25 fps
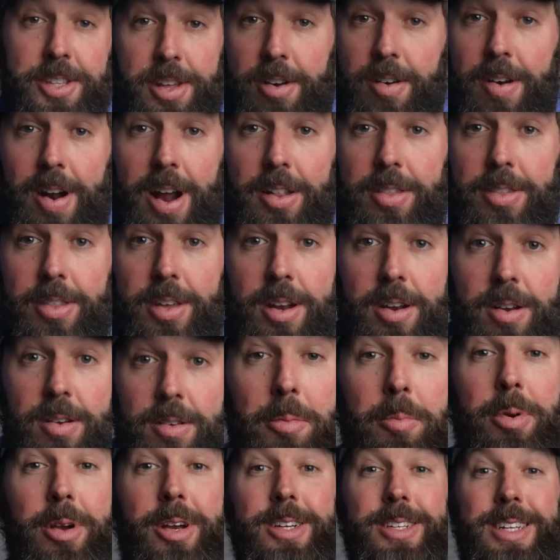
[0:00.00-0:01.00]
that are out there,
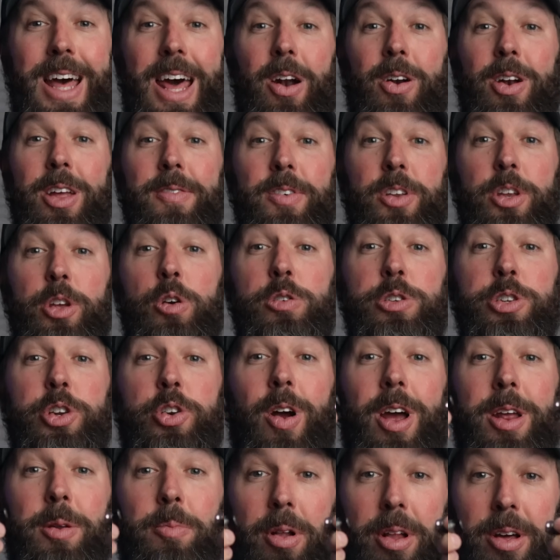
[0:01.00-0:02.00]
because I don't even use a
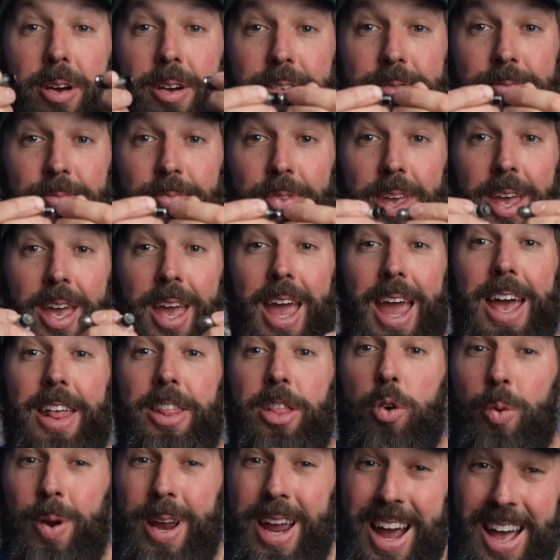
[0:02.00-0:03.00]
drain plug. And
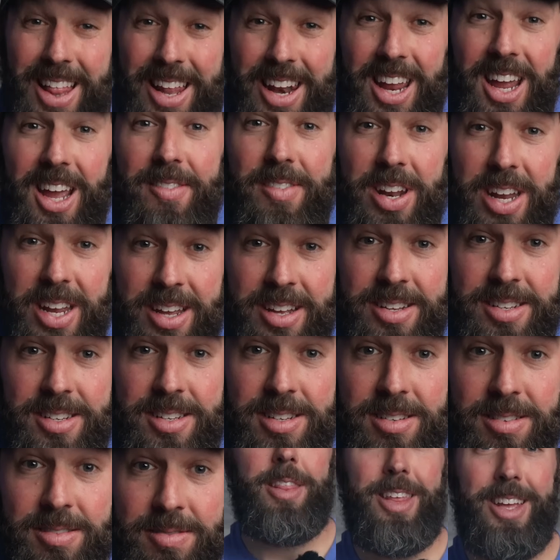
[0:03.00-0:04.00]
the reality of it
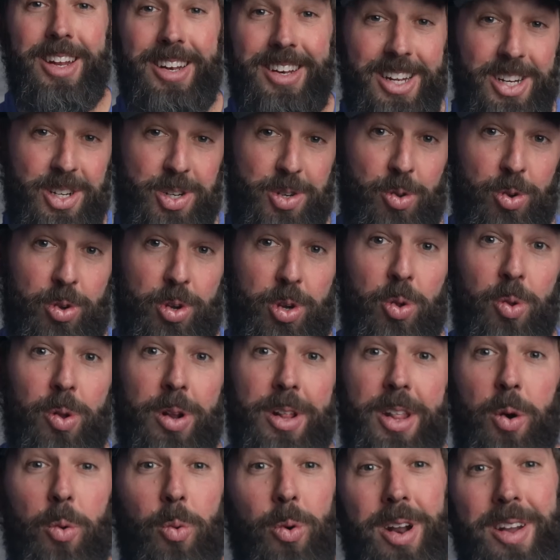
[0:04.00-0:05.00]
is, the additional
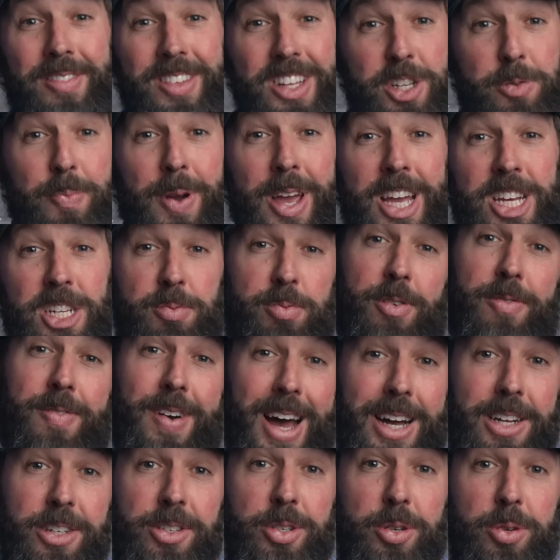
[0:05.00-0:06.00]
cooling that one of these pans
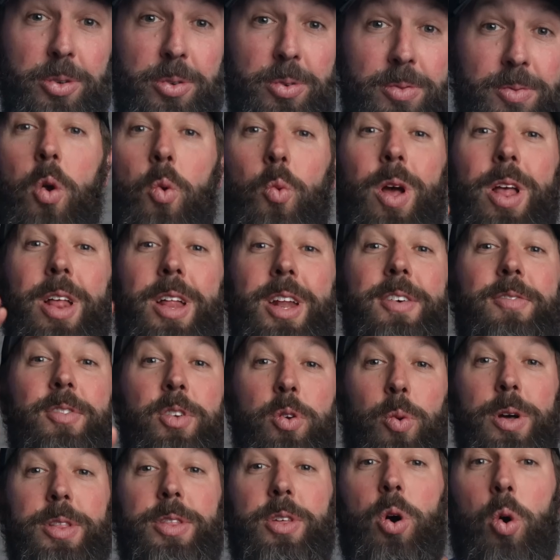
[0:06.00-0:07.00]
provides you, relative
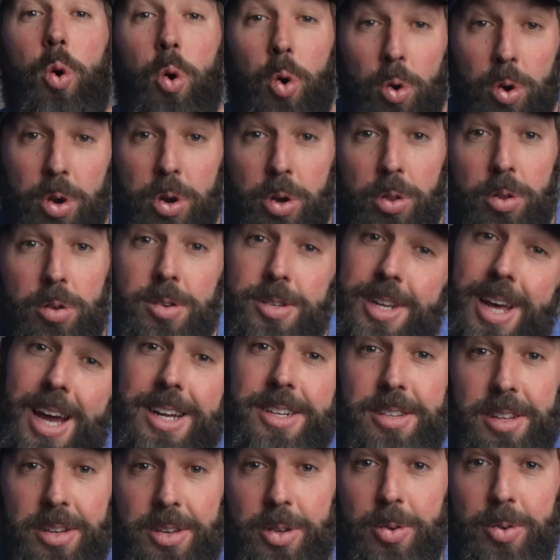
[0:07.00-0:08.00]
to what the oil cooler is
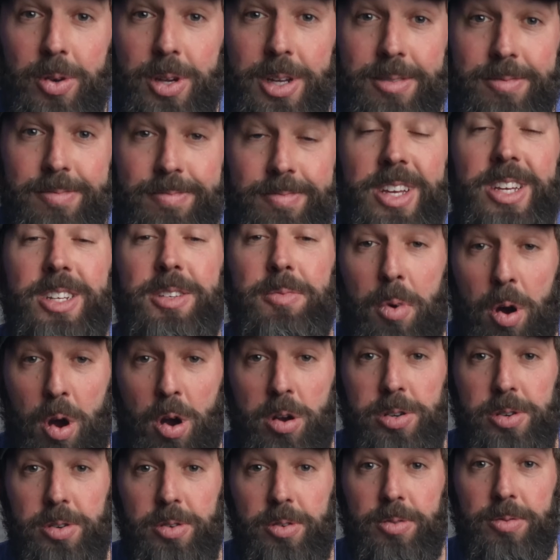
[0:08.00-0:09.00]
actually doing, is
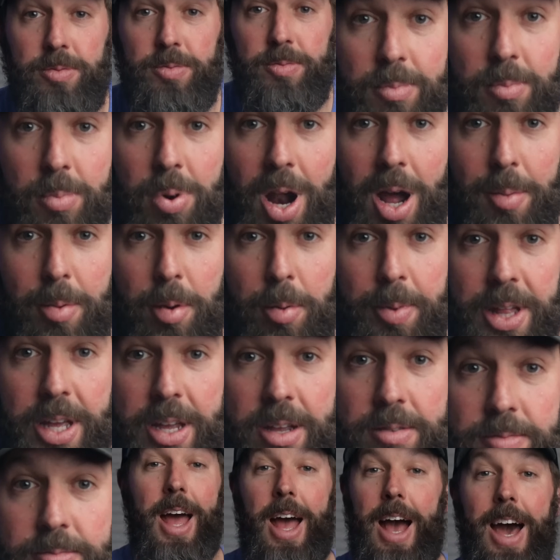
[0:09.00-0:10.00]
marginal, probably.
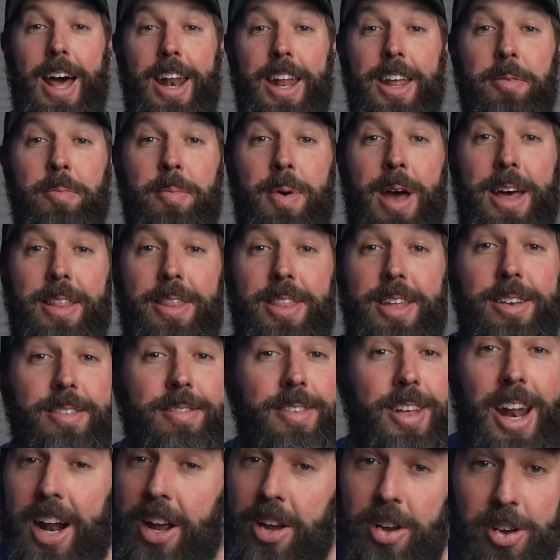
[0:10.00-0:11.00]
I didn't math it,
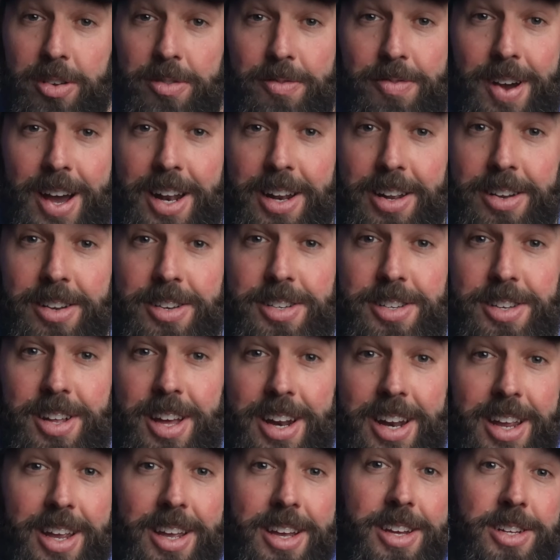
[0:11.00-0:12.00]
and I couldn't find a good
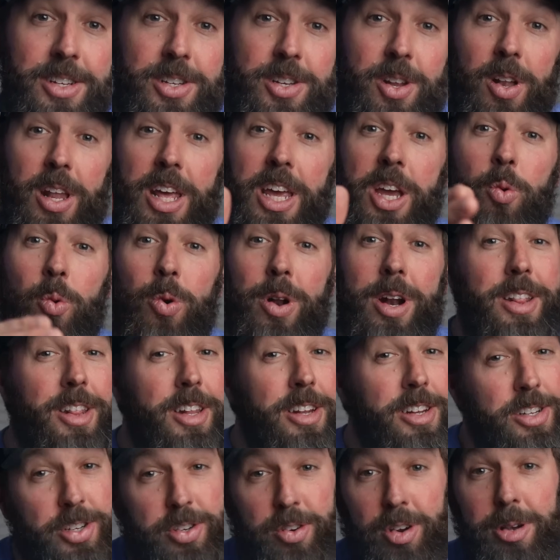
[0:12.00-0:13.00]
study, so link one in the
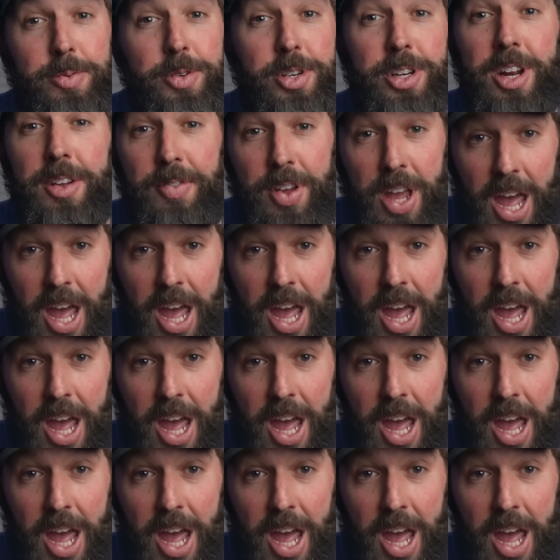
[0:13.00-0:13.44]
description if you